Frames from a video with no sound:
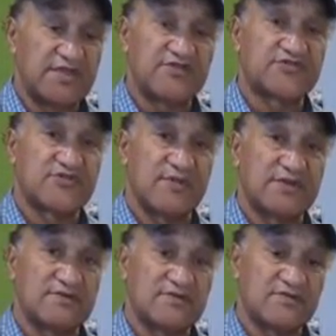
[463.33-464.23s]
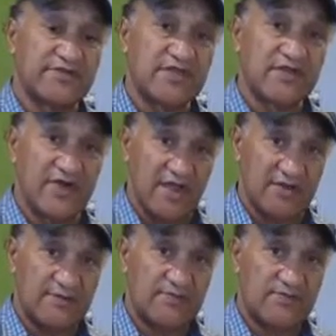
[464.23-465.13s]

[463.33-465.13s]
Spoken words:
instrumental with the Crown